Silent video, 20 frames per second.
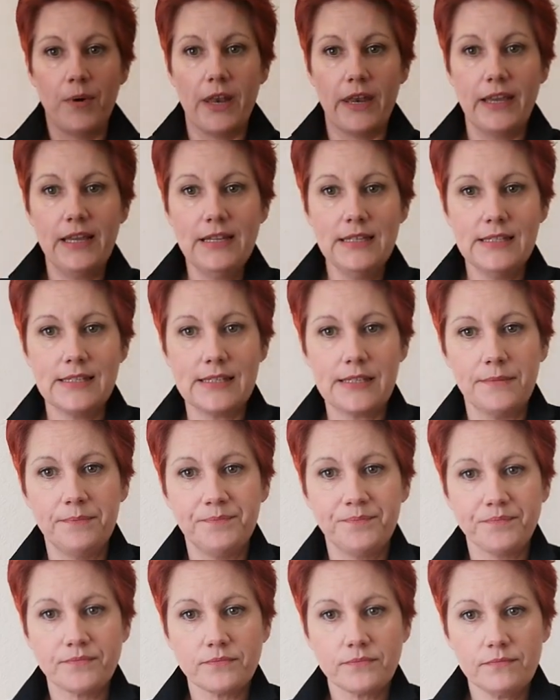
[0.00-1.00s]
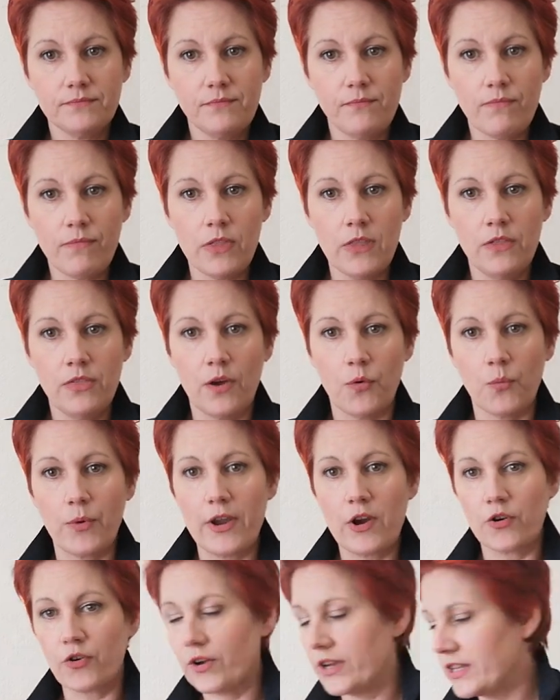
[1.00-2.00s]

bunnies that we are